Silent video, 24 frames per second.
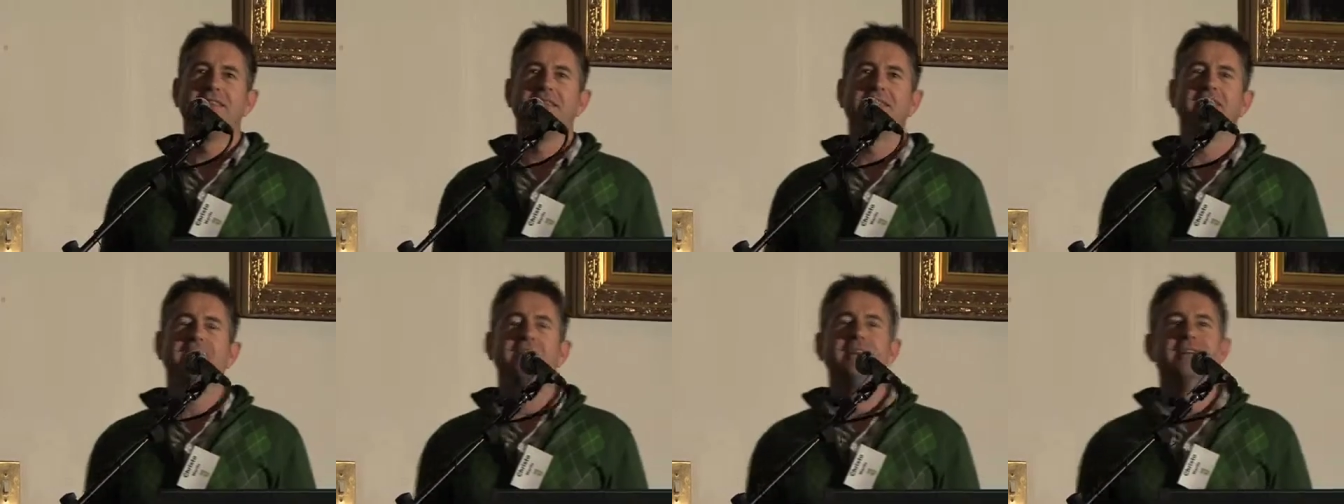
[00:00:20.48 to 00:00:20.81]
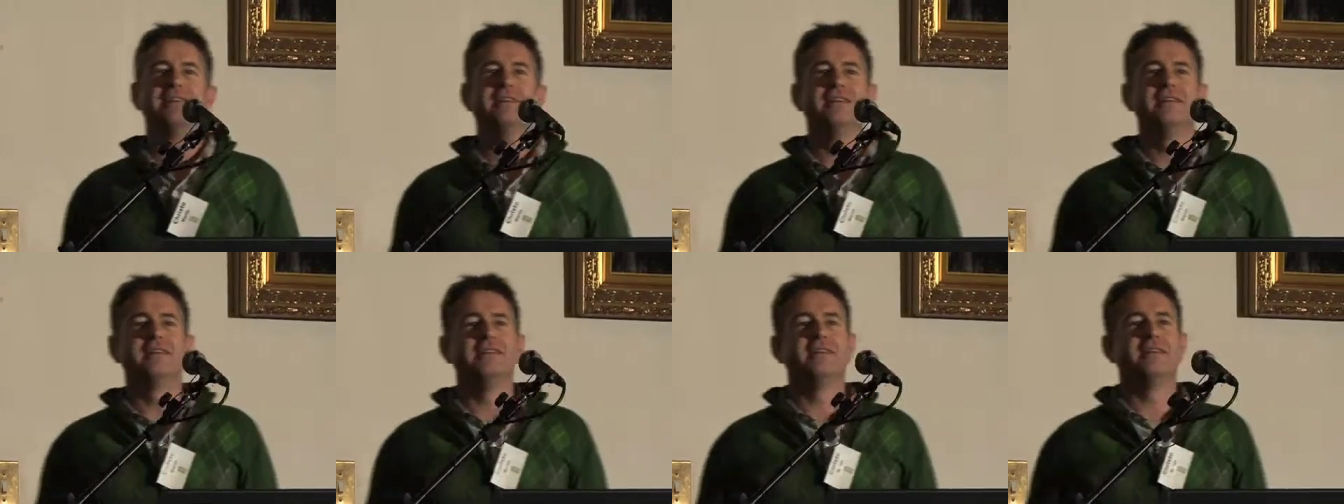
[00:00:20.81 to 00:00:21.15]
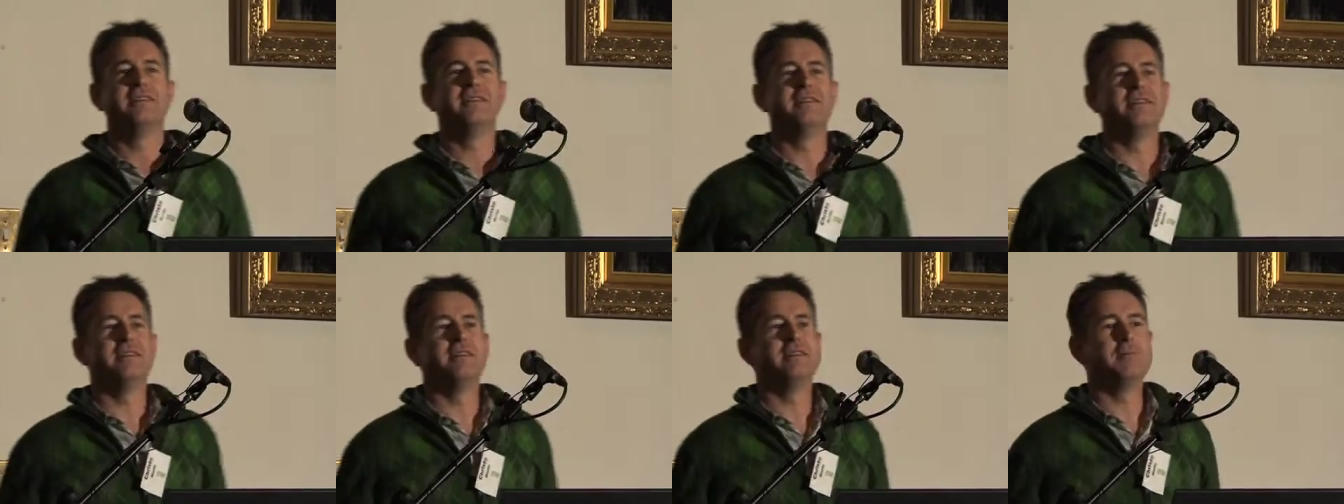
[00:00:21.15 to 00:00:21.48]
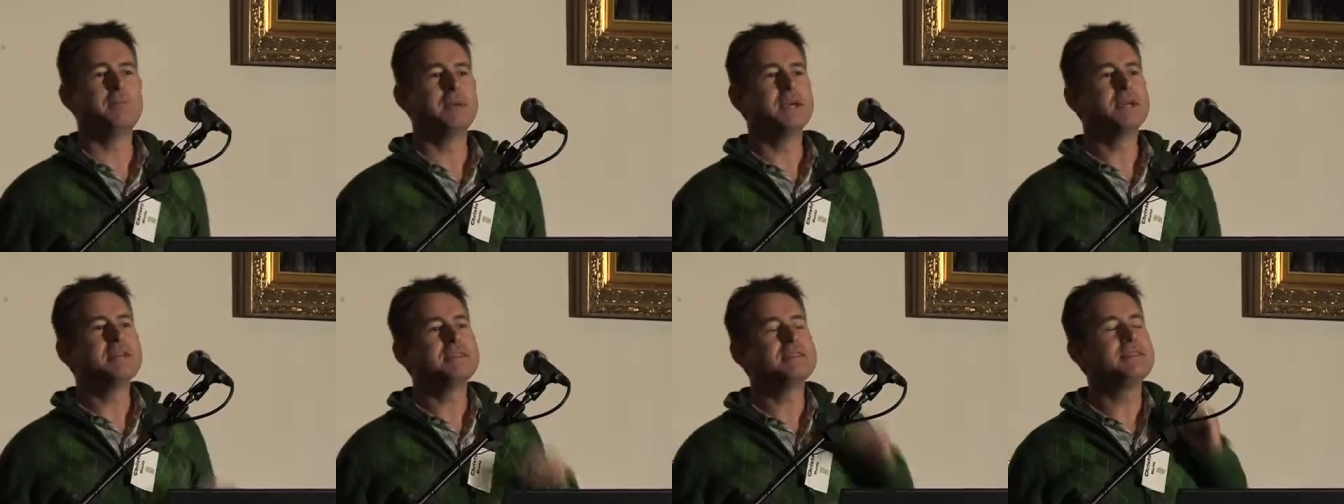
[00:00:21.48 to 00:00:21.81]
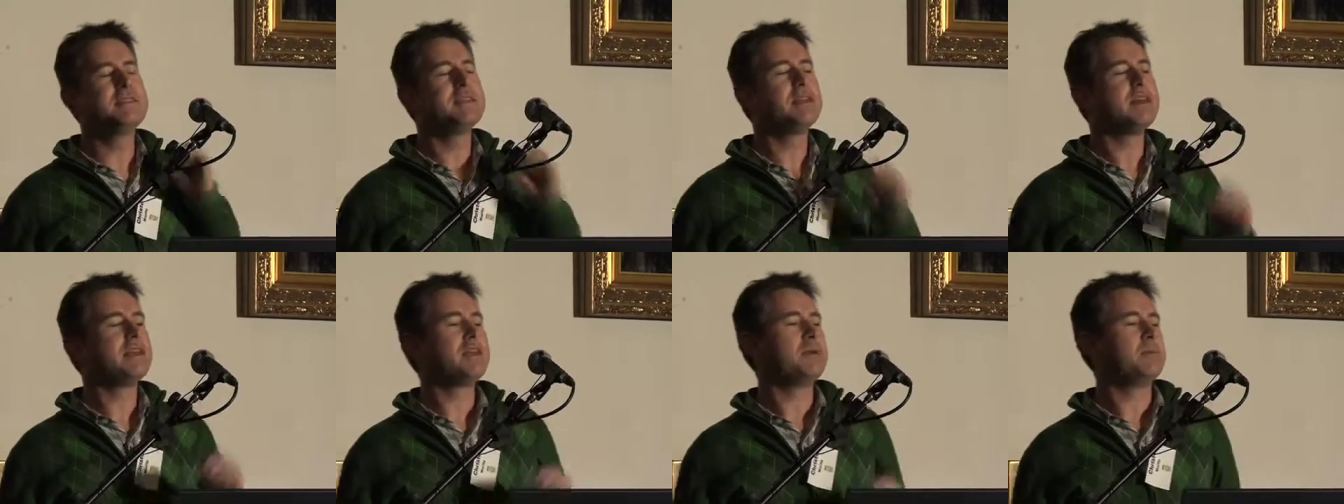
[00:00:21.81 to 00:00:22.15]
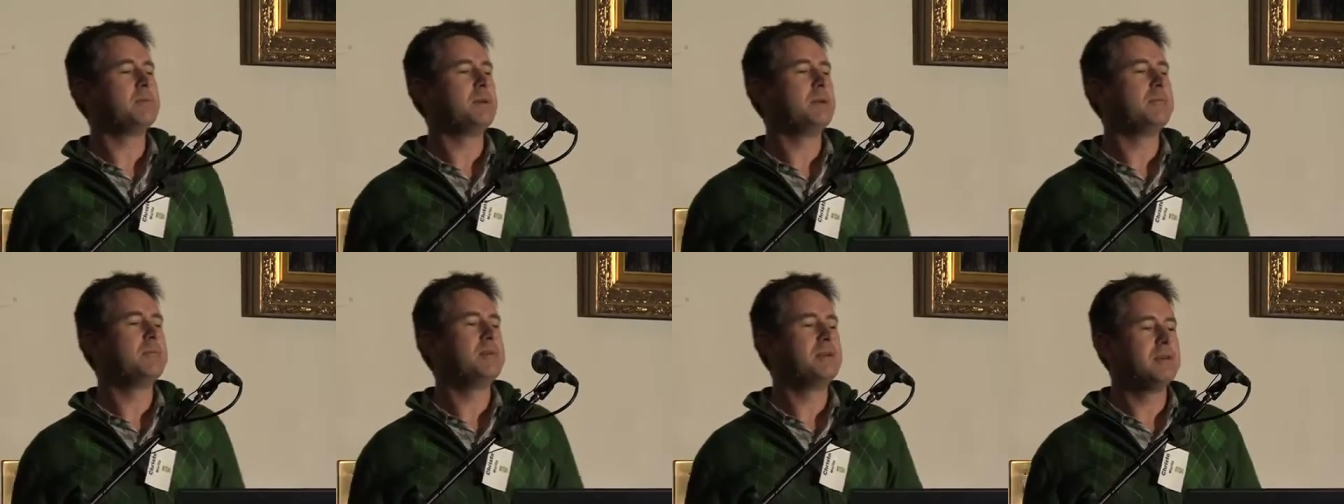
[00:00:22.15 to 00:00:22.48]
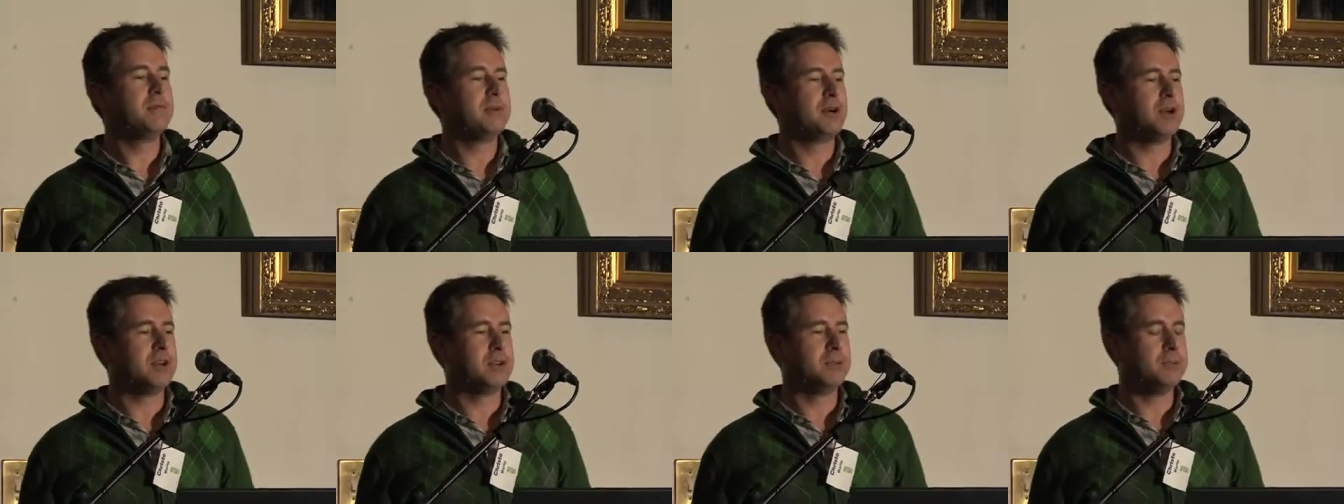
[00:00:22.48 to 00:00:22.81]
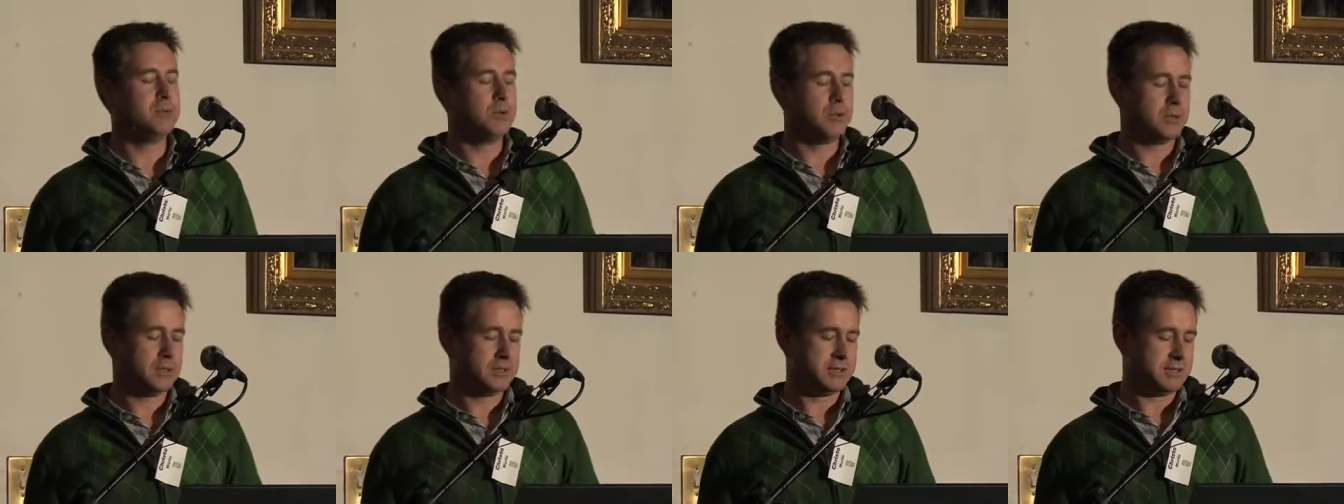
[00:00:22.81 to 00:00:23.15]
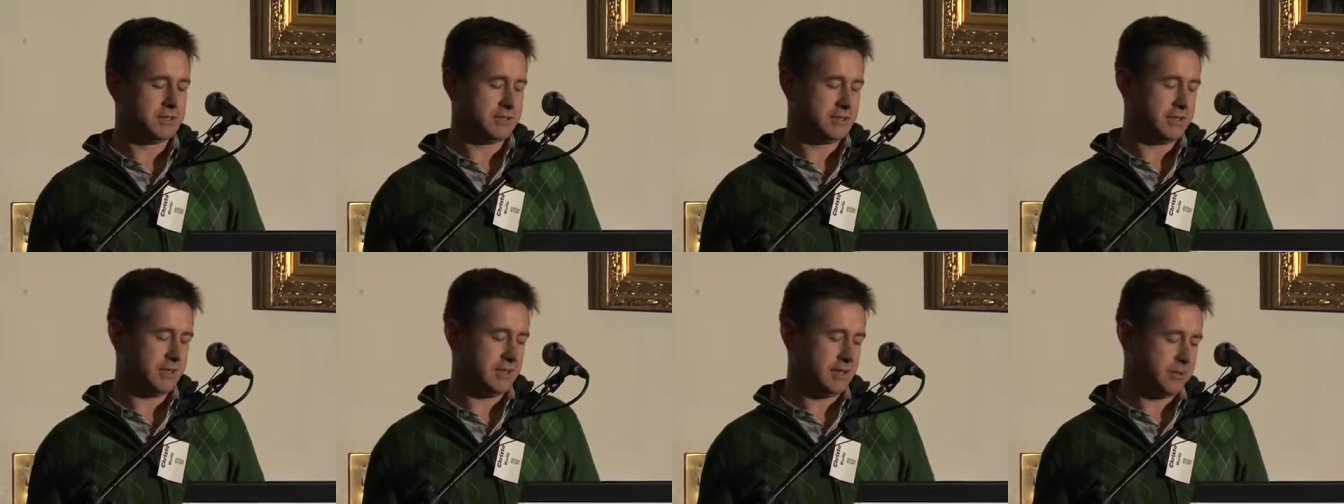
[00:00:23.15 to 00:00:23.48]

the biggest thing I remember about him was,